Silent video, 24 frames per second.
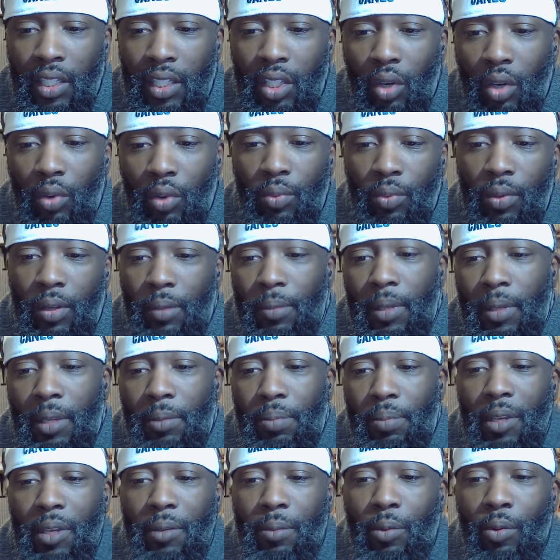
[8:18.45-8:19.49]
So I mean,
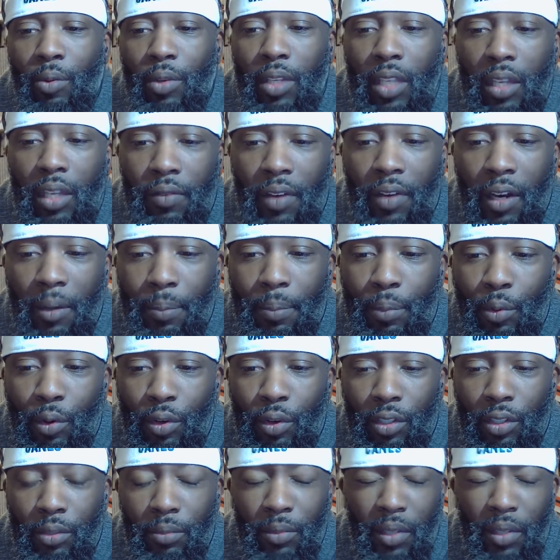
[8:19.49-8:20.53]
people give up
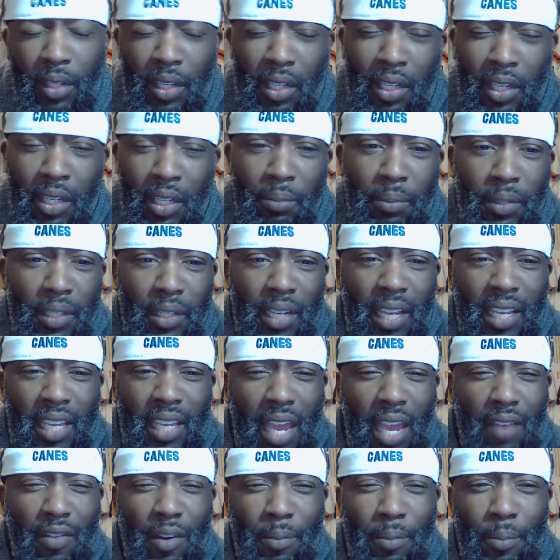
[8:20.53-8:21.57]
on them, but they
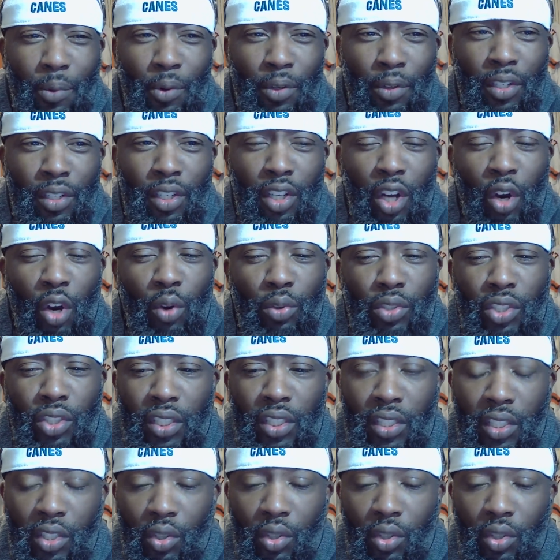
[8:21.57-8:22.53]
gave up on the coaches.